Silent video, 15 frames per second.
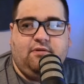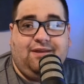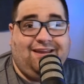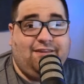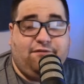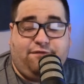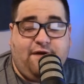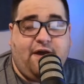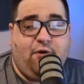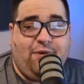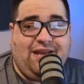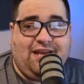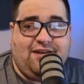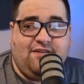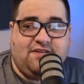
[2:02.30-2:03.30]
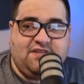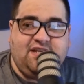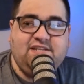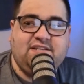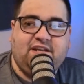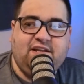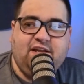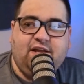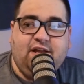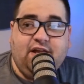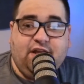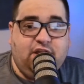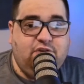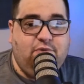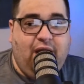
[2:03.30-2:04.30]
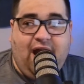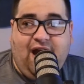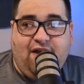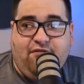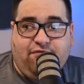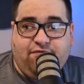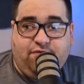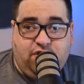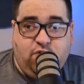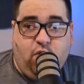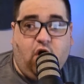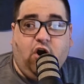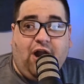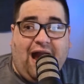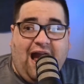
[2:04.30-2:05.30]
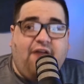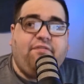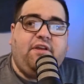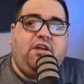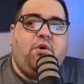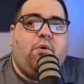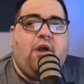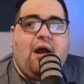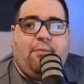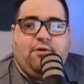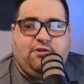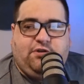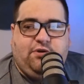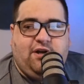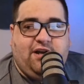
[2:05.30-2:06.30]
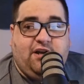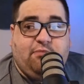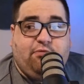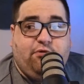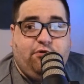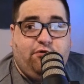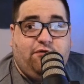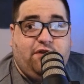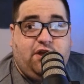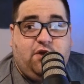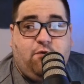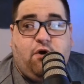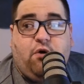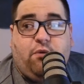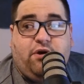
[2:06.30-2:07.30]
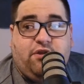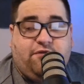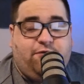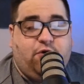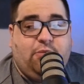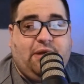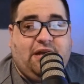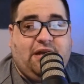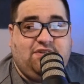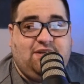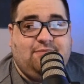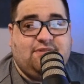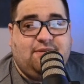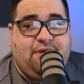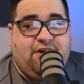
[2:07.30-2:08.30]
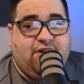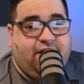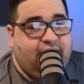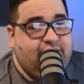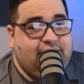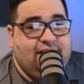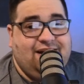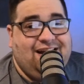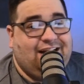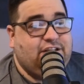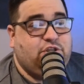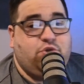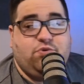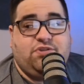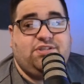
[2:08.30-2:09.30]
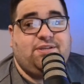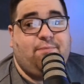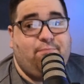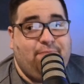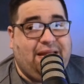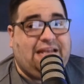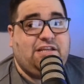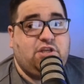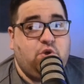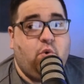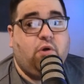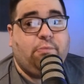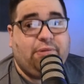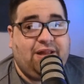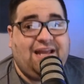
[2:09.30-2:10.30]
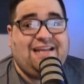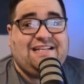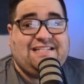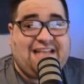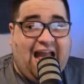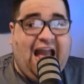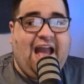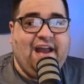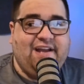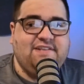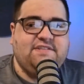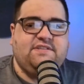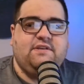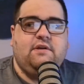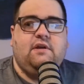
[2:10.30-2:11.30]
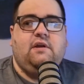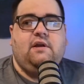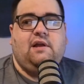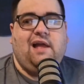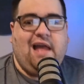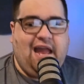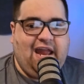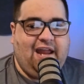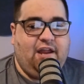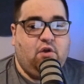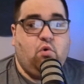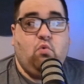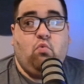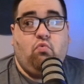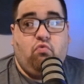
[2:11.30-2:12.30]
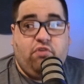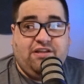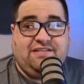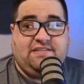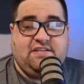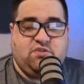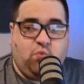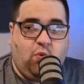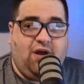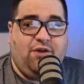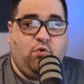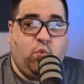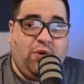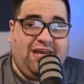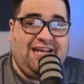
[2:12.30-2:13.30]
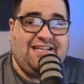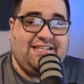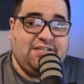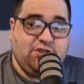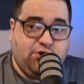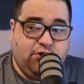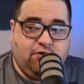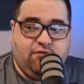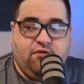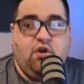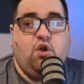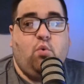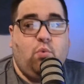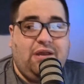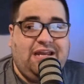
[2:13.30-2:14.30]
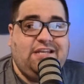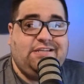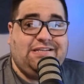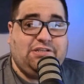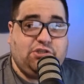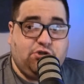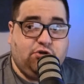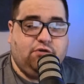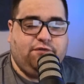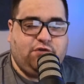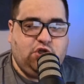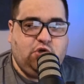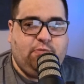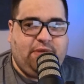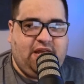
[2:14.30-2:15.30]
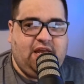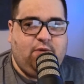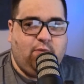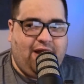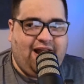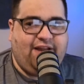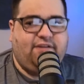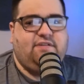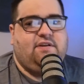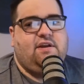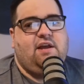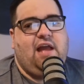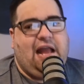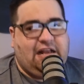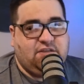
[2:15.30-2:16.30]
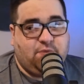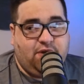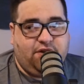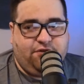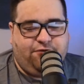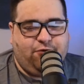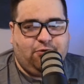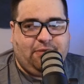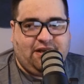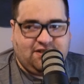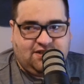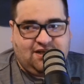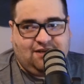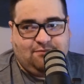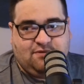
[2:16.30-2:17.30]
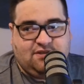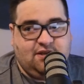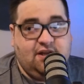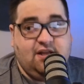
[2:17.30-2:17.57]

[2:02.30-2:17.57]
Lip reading: in the final weekend of the season, you are having your opportunity to prove that you are one of the four best teams in America and to cement your place as, hey, this is what we deserve. We deserve to be ranked as one of the four best teams.